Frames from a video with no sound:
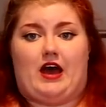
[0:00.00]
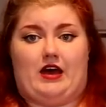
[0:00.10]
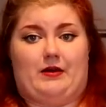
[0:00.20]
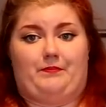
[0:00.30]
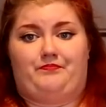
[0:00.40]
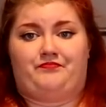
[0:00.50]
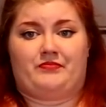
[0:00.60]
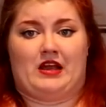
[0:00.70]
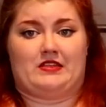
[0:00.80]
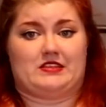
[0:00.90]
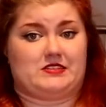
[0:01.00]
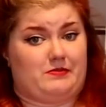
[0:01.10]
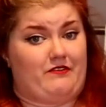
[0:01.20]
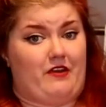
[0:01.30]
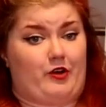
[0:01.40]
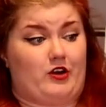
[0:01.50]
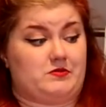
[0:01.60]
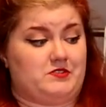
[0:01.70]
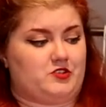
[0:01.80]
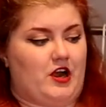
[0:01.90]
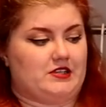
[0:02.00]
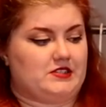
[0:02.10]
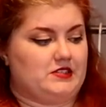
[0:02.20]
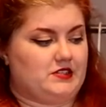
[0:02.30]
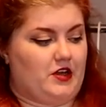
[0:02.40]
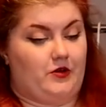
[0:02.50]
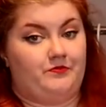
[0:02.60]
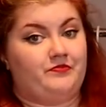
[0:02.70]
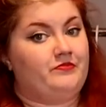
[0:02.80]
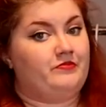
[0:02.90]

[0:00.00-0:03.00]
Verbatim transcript: Um, this is my favorite Christmas dress, so